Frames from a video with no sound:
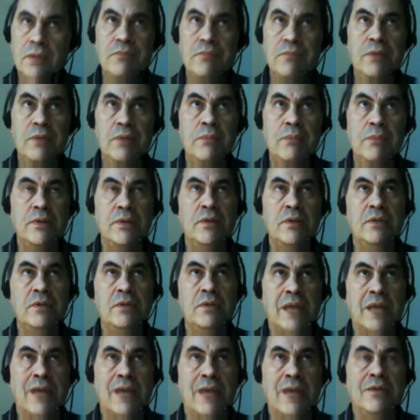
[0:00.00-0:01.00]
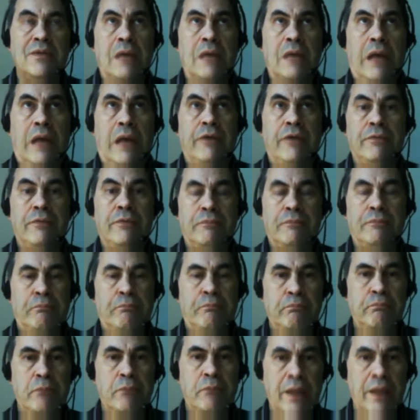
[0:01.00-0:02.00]
people don't get that
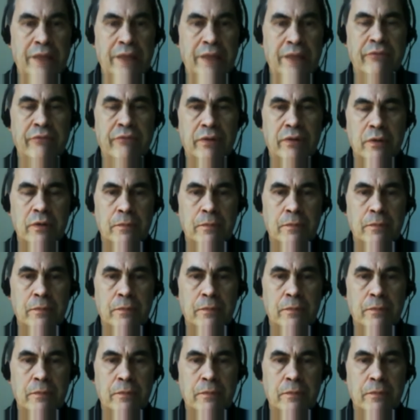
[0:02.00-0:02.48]
level,